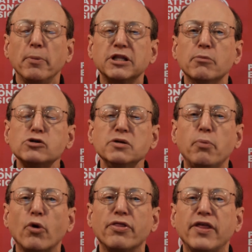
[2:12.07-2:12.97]
But the most
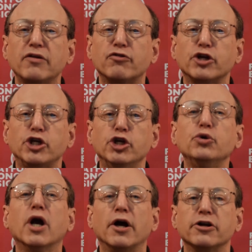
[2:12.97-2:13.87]
important thing for
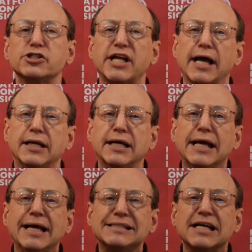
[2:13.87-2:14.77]
you to understand
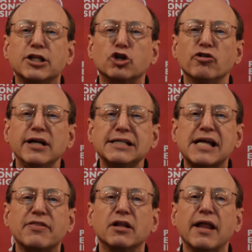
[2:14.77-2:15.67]
is that the critics
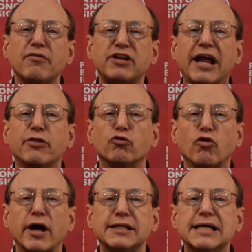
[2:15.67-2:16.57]
on the left and the
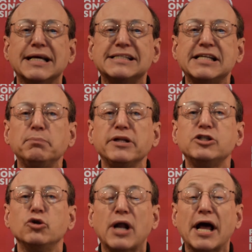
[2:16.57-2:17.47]
right simply
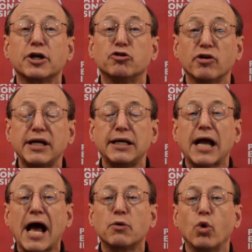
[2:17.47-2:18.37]
do not
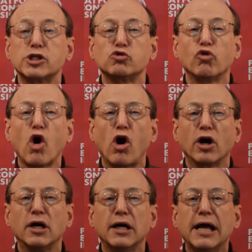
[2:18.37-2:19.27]
agree on what's
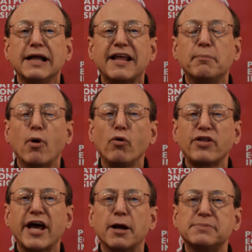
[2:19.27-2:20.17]
wrong. They both
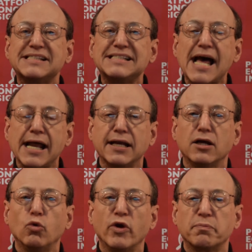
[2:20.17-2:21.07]
get upset
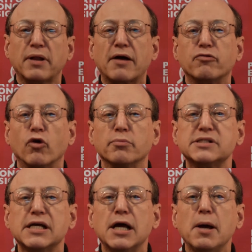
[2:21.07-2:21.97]
with
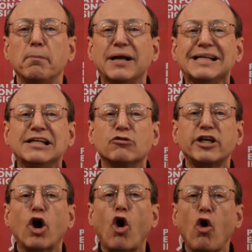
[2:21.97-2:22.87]
platforms, but
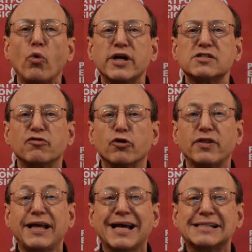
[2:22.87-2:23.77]
nearly always for
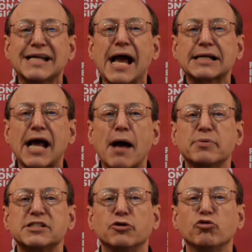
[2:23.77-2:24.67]
the exact
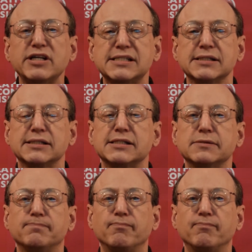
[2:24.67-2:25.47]
opposite reasons.